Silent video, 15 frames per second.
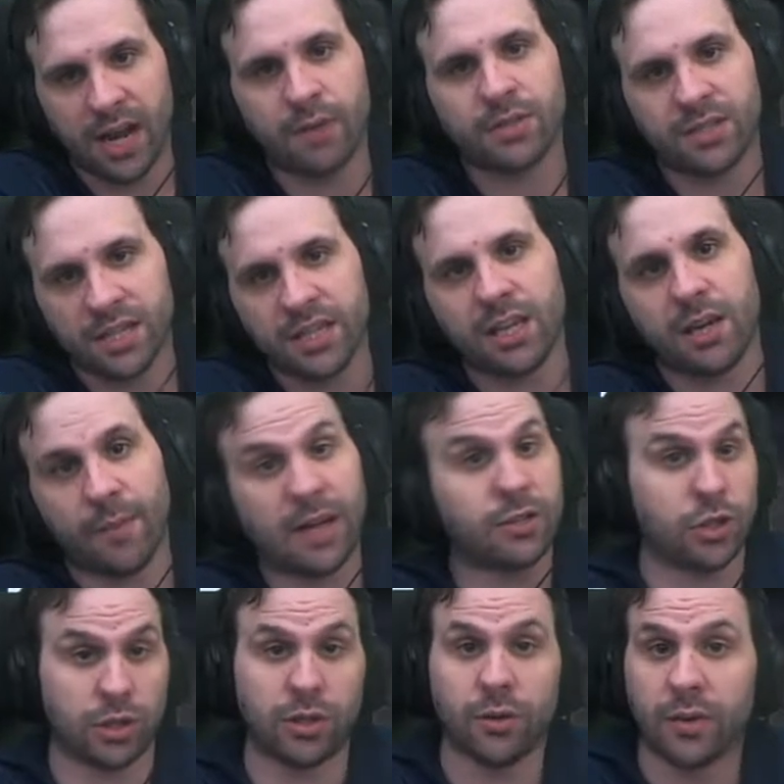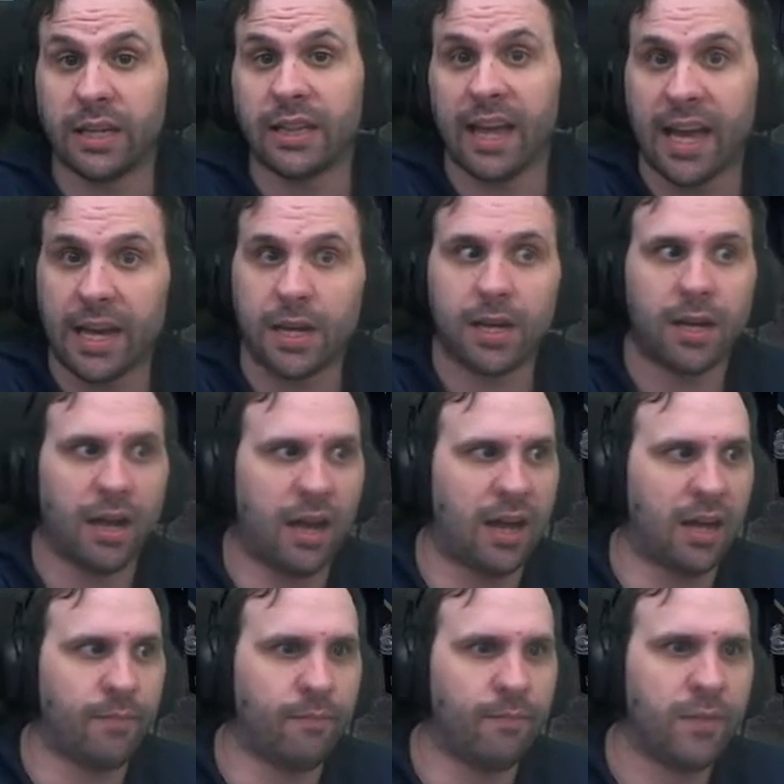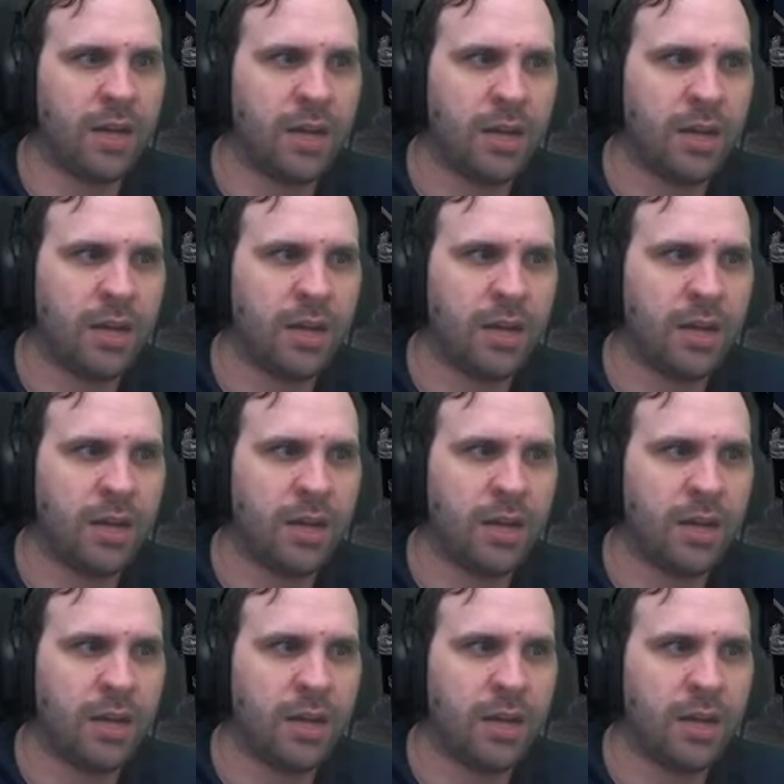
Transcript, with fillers: I was thinking about just doing that, um,